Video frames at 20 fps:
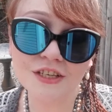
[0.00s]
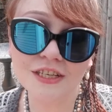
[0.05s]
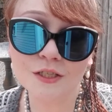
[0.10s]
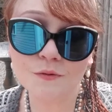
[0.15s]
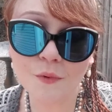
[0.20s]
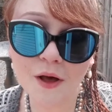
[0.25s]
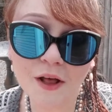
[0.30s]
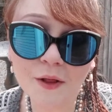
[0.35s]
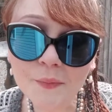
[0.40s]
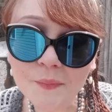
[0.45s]
as
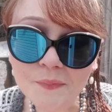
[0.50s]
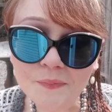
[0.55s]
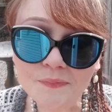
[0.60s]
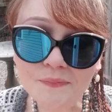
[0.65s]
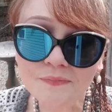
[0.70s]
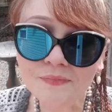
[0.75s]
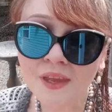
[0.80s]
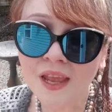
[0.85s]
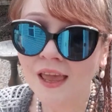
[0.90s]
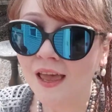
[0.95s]
well.
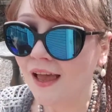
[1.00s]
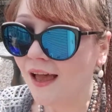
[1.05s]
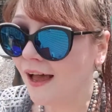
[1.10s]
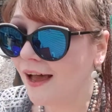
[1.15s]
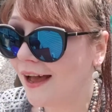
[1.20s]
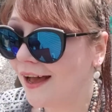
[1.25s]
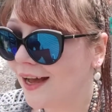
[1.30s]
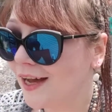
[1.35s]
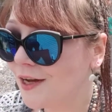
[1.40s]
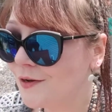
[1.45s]

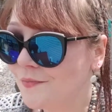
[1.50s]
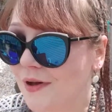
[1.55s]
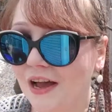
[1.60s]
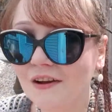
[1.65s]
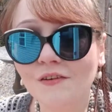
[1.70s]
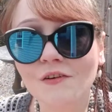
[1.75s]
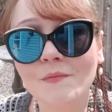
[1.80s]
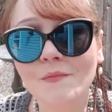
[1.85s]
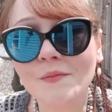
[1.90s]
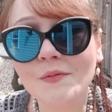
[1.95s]
I
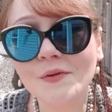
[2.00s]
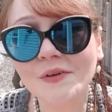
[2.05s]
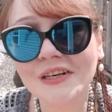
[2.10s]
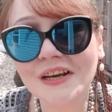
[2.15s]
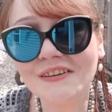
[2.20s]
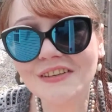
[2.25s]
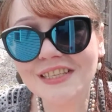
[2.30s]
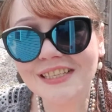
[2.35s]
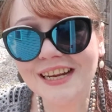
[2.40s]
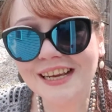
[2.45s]
remember when
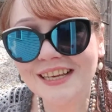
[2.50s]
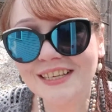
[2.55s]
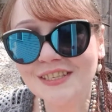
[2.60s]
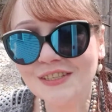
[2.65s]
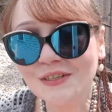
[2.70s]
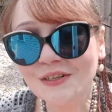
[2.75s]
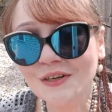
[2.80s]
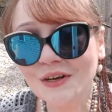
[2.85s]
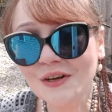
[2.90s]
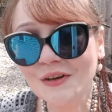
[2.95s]
I was in high
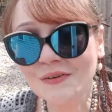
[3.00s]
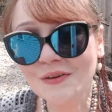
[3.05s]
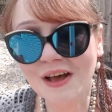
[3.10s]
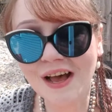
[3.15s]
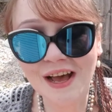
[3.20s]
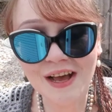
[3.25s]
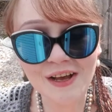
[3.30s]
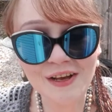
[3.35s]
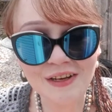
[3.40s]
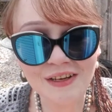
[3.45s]
school,
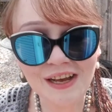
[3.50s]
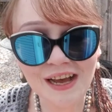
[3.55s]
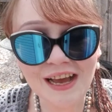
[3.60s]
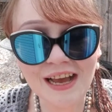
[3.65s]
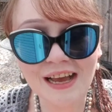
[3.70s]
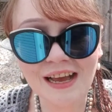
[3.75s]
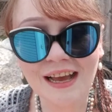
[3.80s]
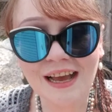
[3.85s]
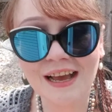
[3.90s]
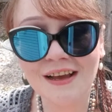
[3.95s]

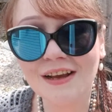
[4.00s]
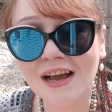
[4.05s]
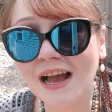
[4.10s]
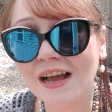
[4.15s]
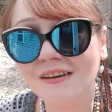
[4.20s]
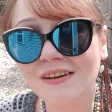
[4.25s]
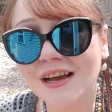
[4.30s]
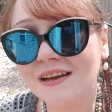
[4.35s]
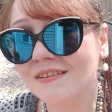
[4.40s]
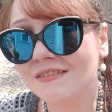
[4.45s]

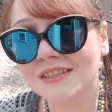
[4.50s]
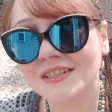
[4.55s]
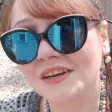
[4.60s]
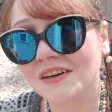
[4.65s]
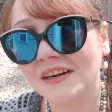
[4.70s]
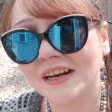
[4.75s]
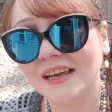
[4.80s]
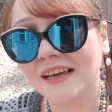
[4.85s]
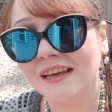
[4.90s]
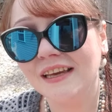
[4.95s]
I was
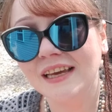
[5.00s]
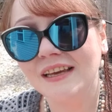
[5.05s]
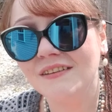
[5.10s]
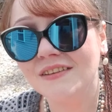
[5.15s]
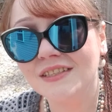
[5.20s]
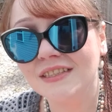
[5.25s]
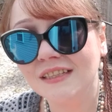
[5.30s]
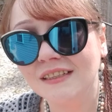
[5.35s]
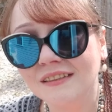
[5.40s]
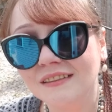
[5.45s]
nerdy. I
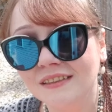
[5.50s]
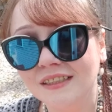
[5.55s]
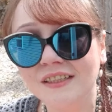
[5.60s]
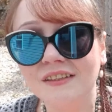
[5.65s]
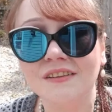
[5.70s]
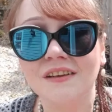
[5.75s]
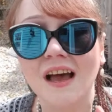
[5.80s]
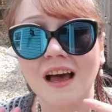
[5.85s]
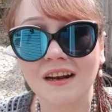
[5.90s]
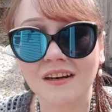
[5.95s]
was in
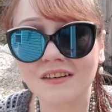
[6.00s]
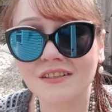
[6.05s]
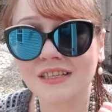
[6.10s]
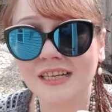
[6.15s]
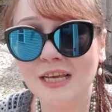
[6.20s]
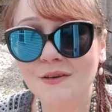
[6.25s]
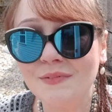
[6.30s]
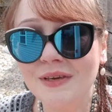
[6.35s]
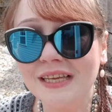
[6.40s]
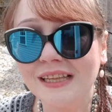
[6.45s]
honors
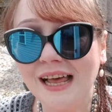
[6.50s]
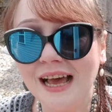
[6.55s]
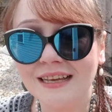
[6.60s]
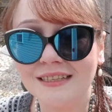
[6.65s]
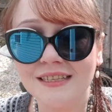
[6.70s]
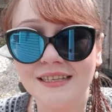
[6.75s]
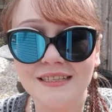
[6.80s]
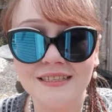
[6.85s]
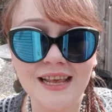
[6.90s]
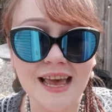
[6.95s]
and AP
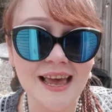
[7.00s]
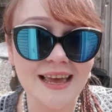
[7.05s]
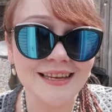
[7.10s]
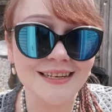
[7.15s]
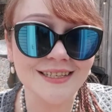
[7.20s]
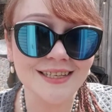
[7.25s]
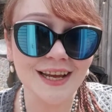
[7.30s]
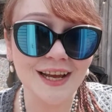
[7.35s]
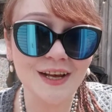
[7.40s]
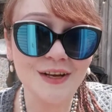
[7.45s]
classes,
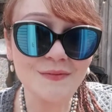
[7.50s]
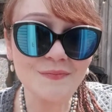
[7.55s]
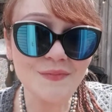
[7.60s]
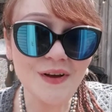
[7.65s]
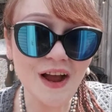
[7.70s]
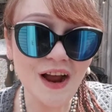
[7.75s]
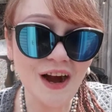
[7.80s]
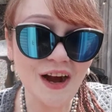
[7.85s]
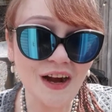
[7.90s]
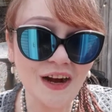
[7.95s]
and
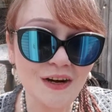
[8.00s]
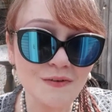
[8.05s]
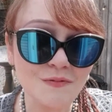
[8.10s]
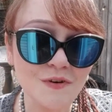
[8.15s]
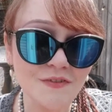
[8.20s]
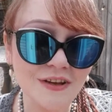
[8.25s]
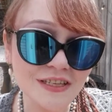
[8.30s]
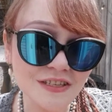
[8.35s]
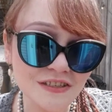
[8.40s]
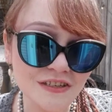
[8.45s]
our
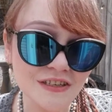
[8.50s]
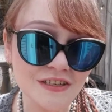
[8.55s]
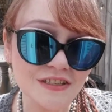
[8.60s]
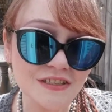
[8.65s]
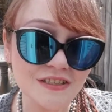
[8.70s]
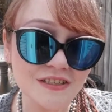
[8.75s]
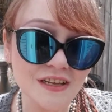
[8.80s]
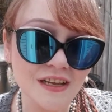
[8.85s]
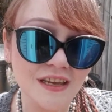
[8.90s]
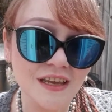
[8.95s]

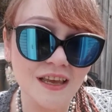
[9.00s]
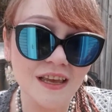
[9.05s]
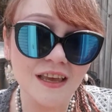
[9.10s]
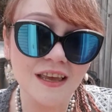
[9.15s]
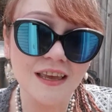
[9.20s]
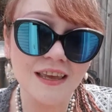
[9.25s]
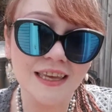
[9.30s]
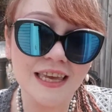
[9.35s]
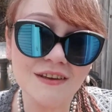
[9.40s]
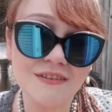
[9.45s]
teachers
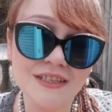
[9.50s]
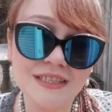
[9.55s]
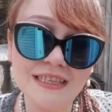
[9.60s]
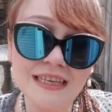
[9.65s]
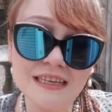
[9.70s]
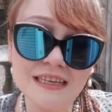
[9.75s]
gave us